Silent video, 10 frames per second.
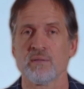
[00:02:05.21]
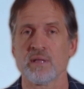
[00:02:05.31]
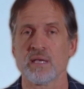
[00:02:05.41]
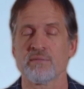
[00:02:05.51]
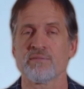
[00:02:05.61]

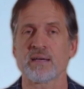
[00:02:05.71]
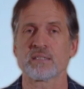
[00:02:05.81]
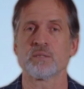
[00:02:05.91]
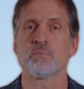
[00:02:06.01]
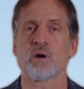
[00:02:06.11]
the
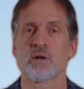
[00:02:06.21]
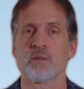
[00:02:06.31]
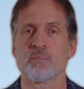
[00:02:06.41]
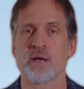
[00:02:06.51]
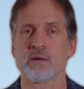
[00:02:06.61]
affected part of
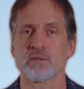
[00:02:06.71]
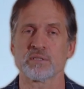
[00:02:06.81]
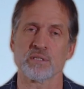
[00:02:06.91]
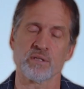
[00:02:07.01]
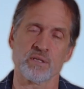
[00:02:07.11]
the
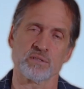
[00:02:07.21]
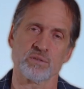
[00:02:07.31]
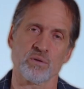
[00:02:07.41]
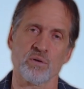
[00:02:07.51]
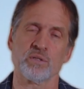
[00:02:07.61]
pancreas, either the
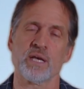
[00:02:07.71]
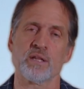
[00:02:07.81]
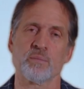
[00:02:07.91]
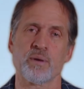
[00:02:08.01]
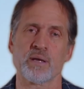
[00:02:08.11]
so-called head
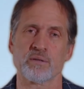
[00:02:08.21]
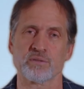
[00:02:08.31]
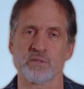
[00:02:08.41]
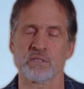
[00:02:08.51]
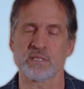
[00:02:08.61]
of the
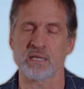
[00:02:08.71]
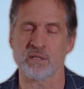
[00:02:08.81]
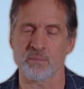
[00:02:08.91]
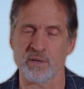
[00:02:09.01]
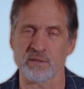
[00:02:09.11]
pancreas or the tail
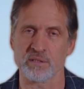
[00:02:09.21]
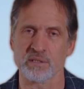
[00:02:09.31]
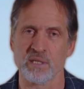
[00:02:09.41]
of the pancreas.